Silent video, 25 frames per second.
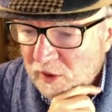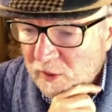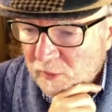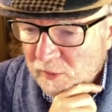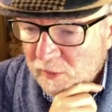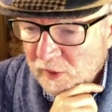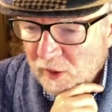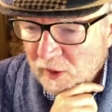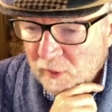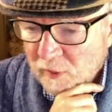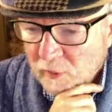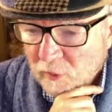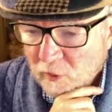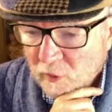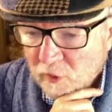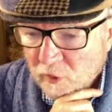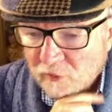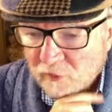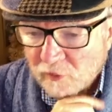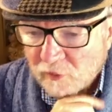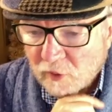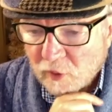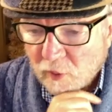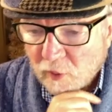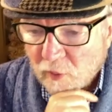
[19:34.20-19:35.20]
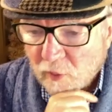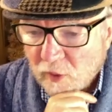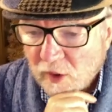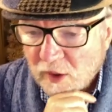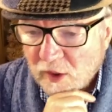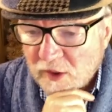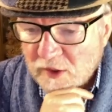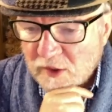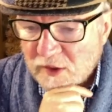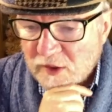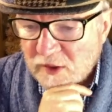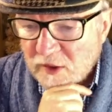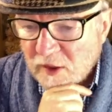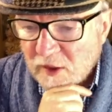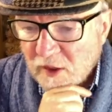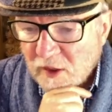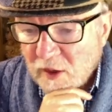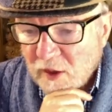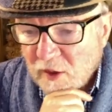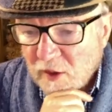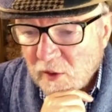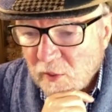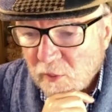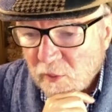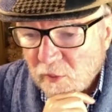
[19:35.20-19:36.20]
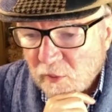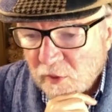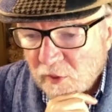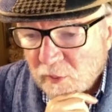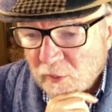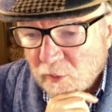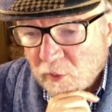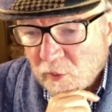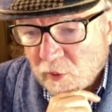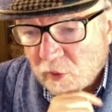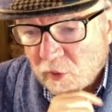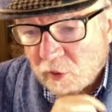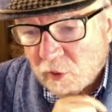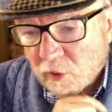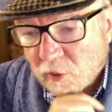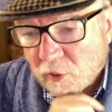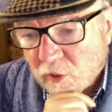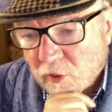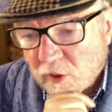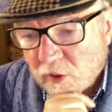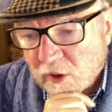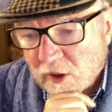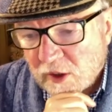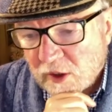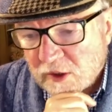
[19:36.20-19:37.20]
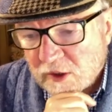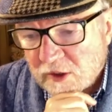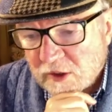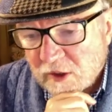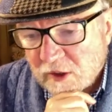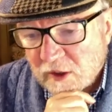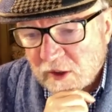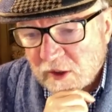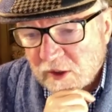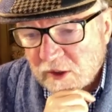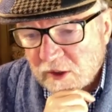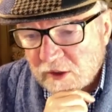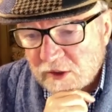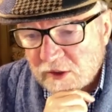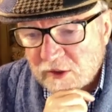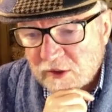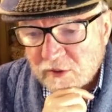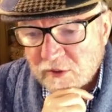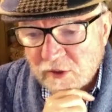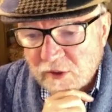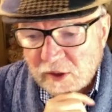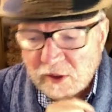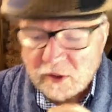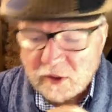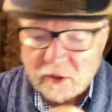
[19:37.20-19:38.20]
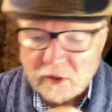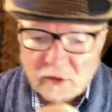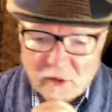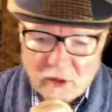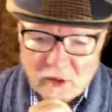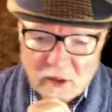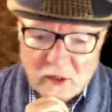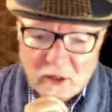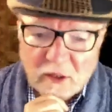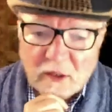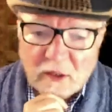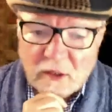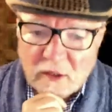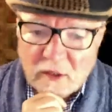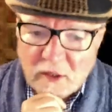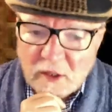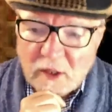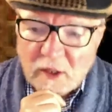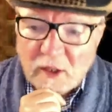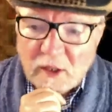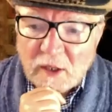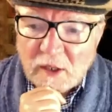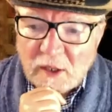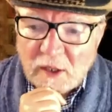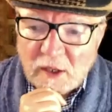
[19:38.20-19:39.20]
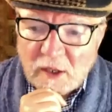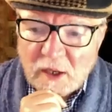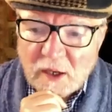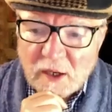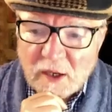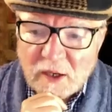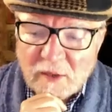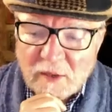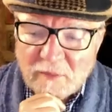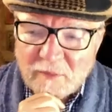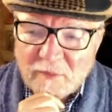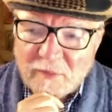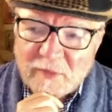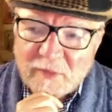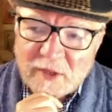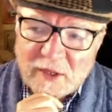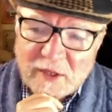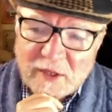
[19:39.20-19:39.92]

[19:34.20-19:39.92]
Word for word: to pay more for a watch with more horological history. Okay. Um,